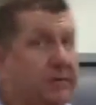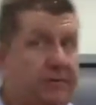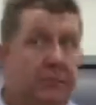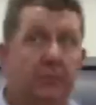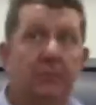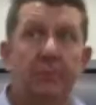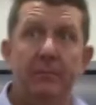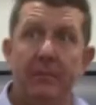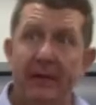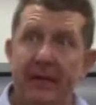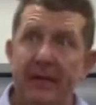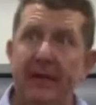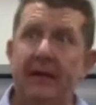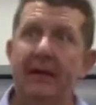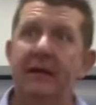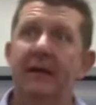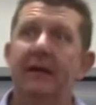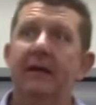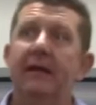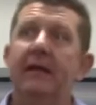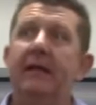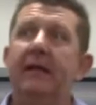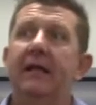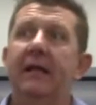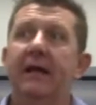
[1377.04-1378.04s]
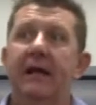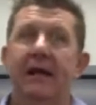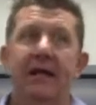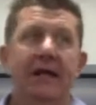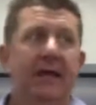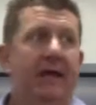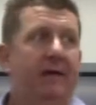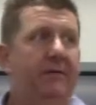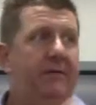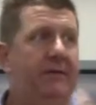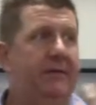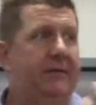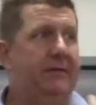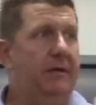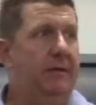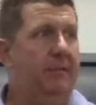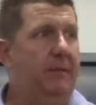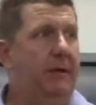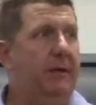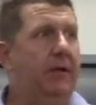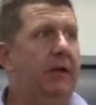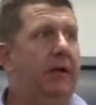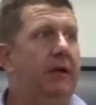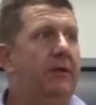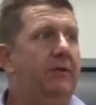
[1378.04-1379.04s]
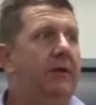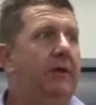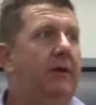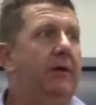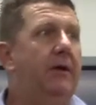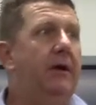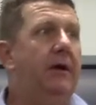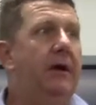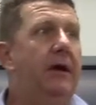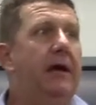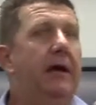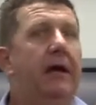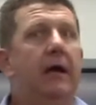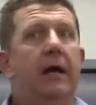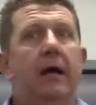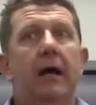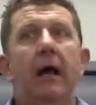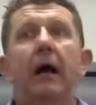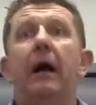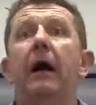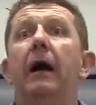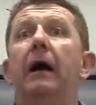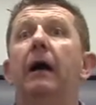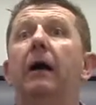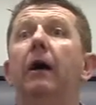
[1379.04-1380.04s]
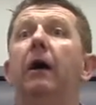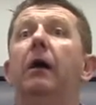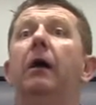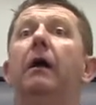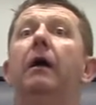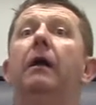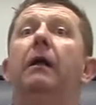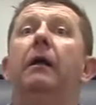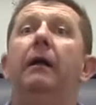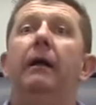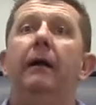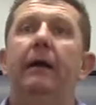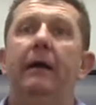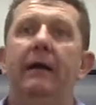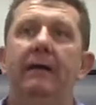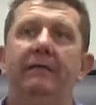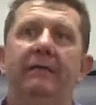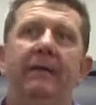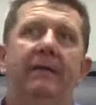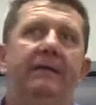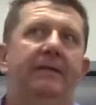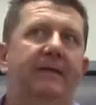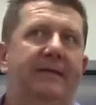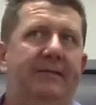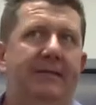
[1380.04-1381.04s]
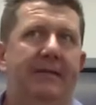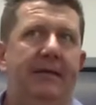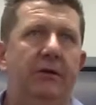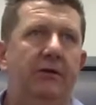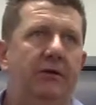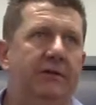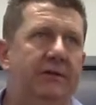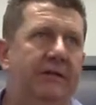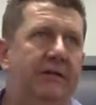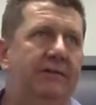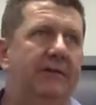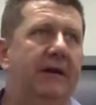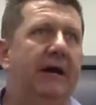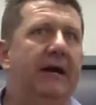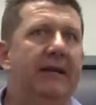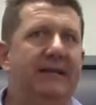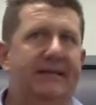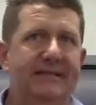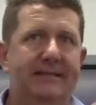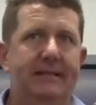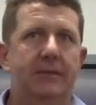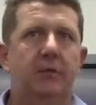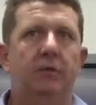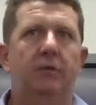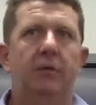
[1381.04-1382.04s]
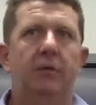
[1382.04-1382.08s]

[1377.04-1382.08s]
for me, and every time I go there, even if I see it on TV, I still